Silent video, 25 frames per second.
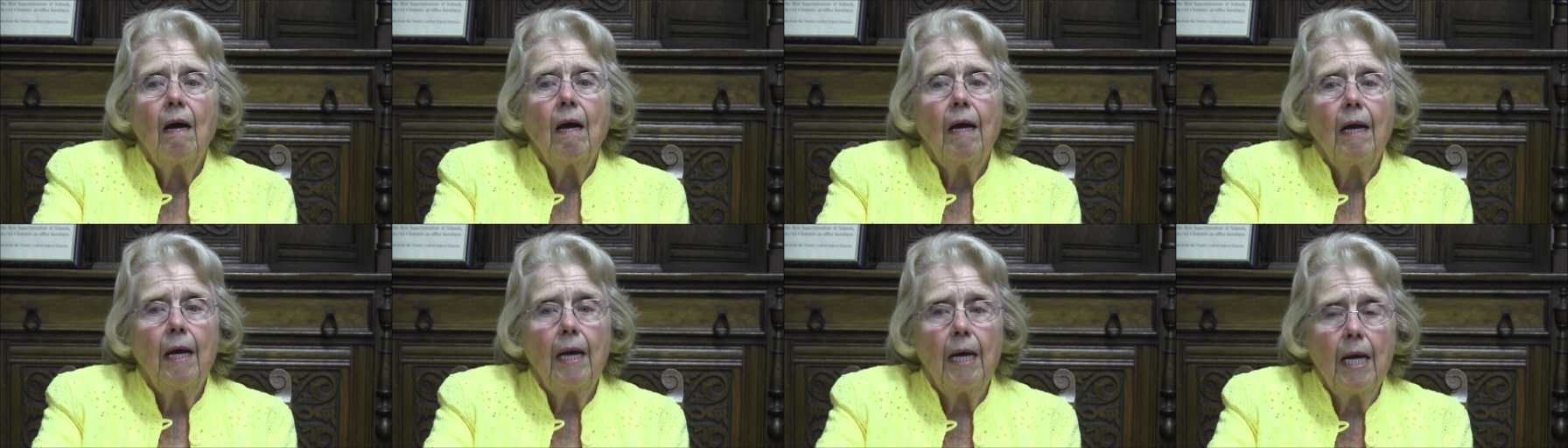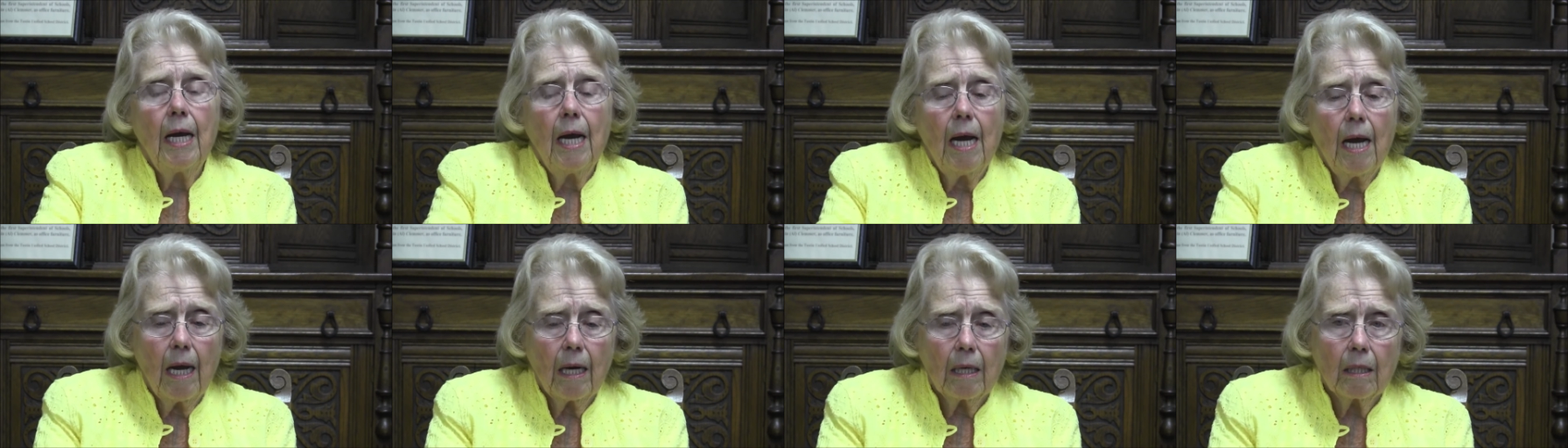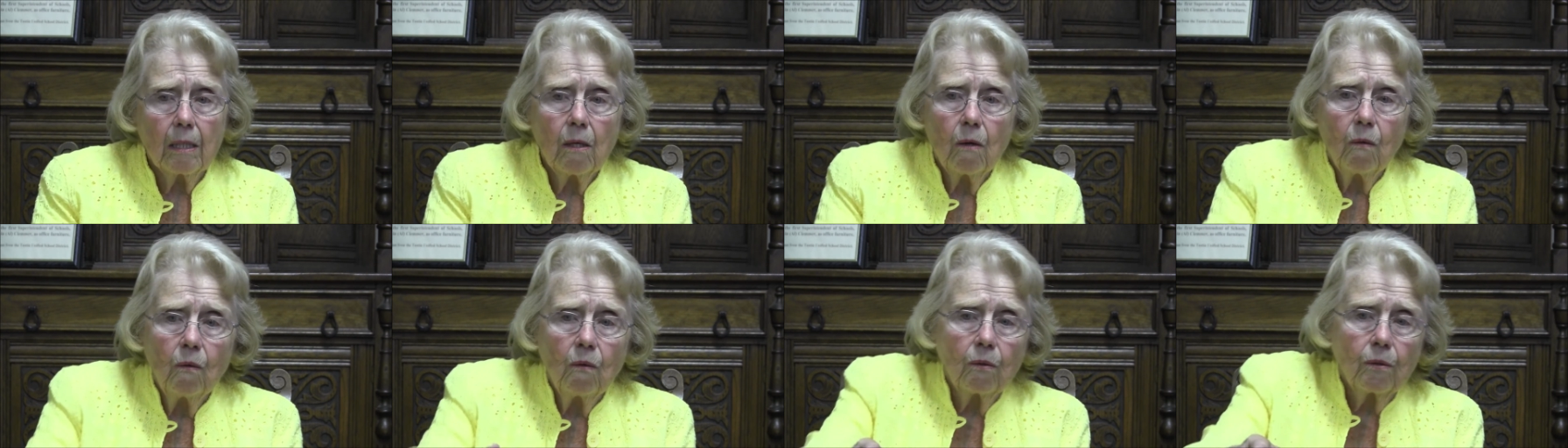he had
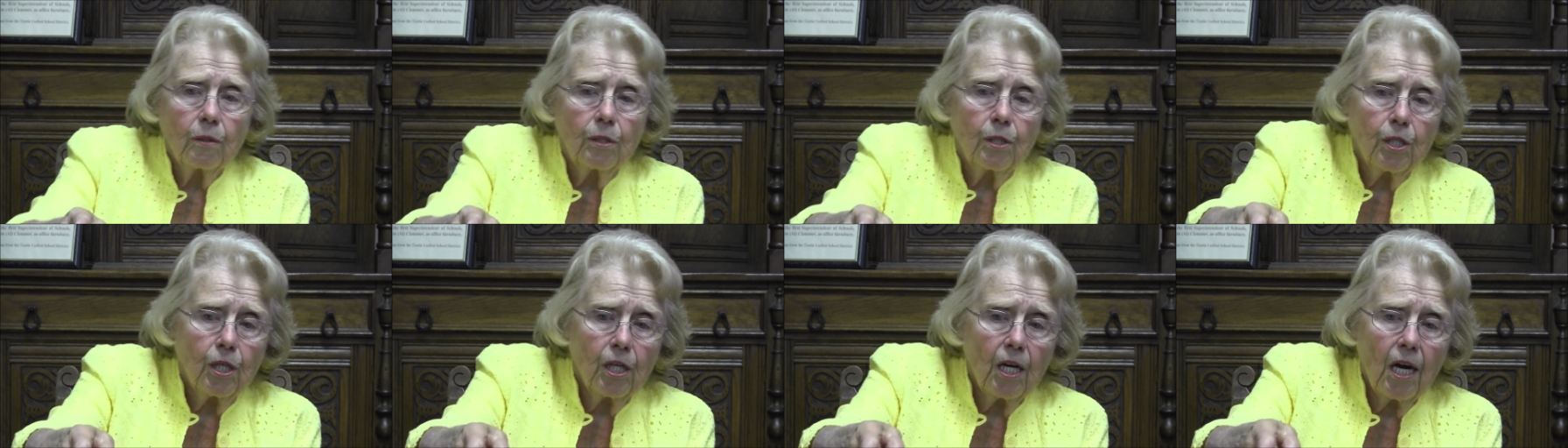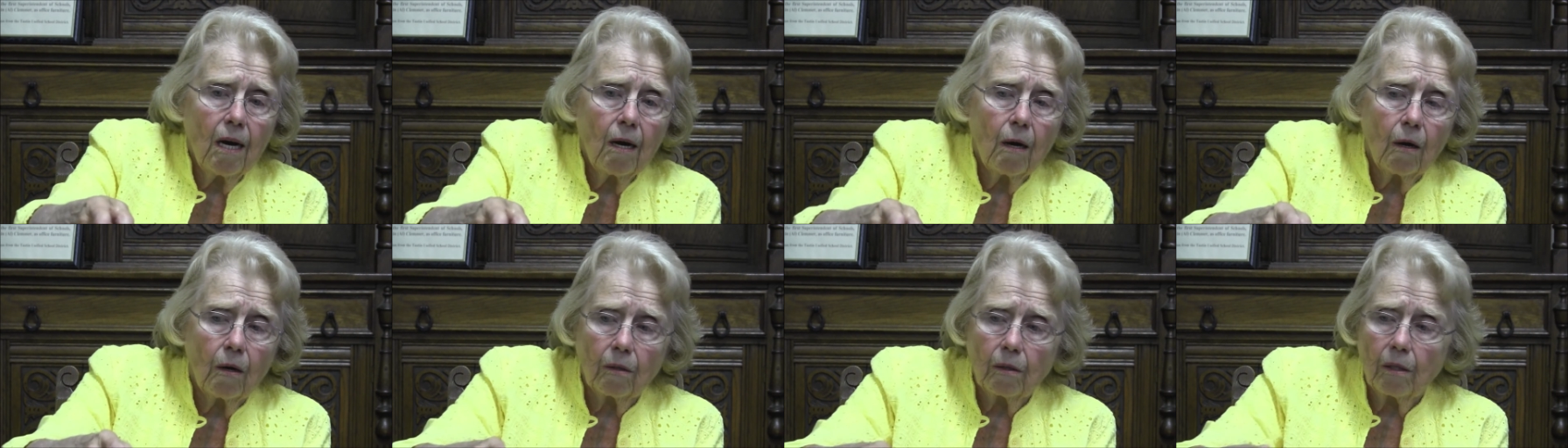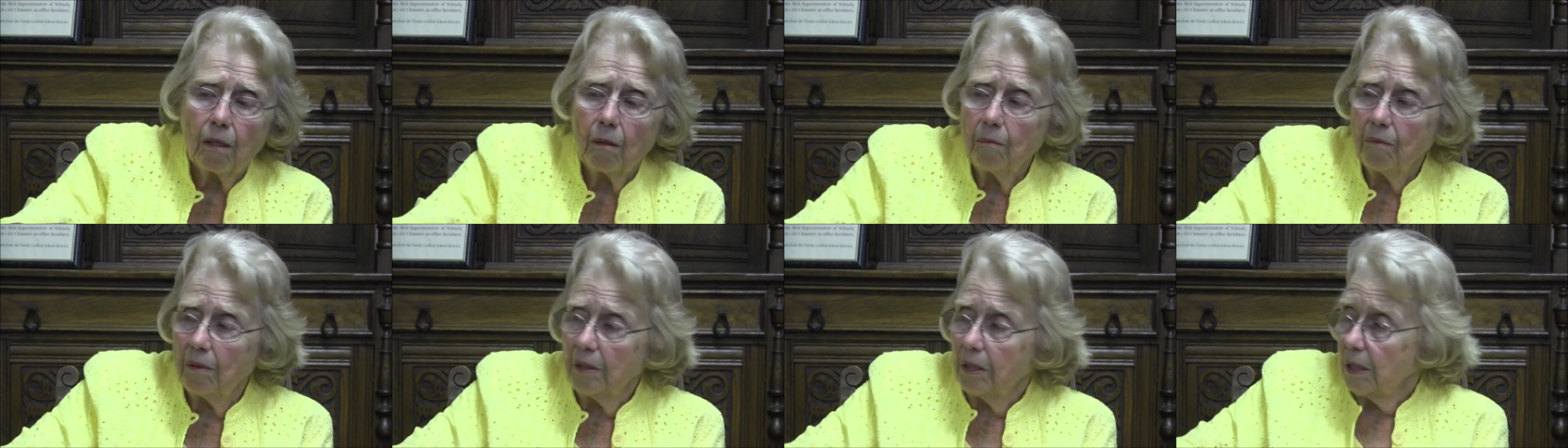an old chair
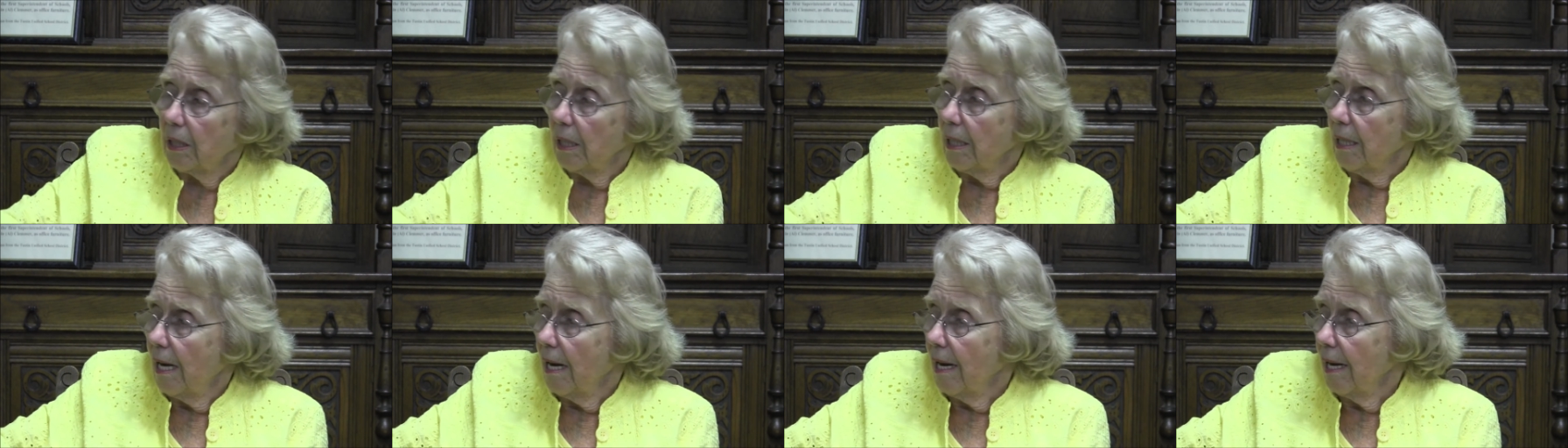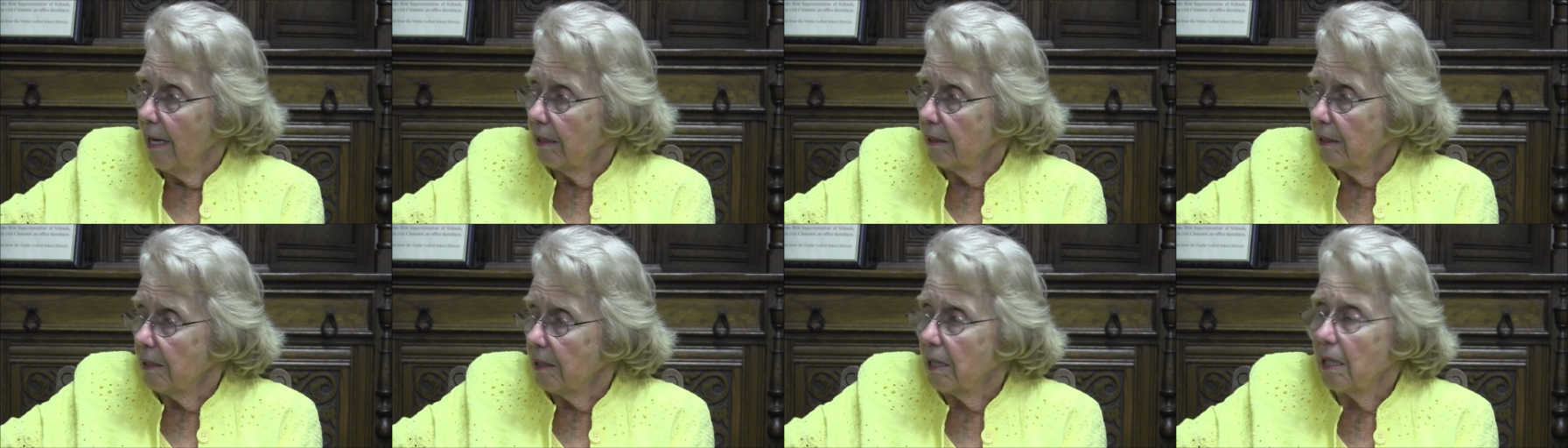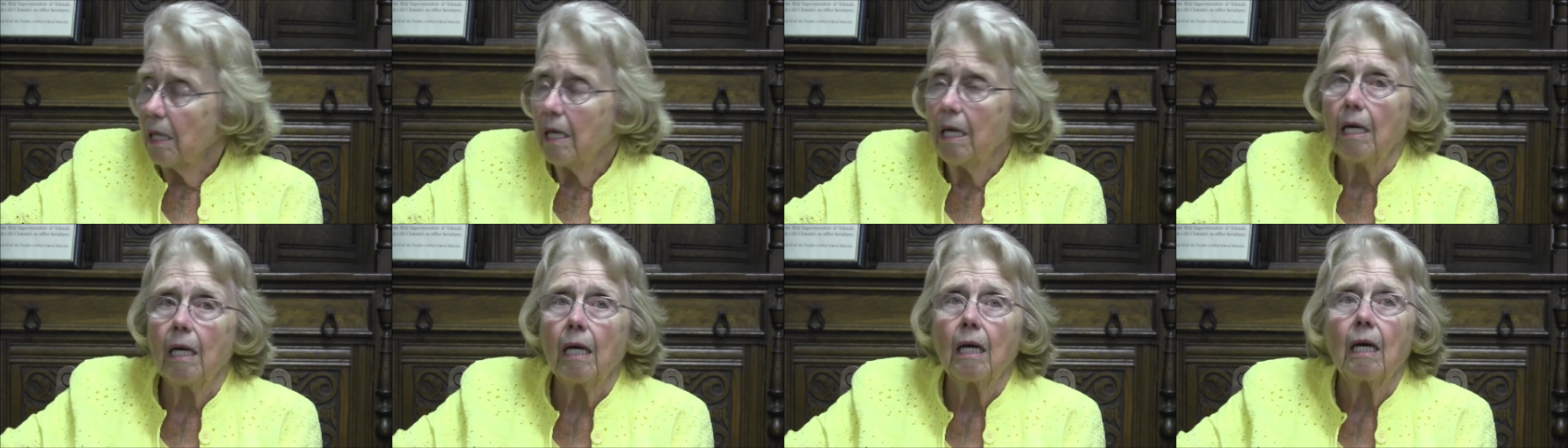that was an
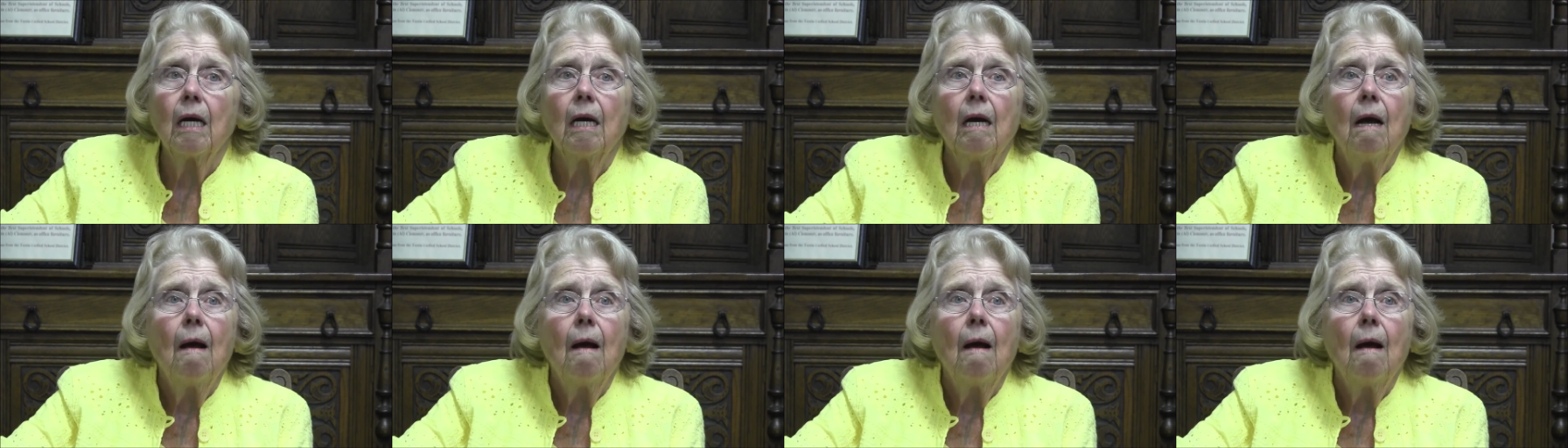antique,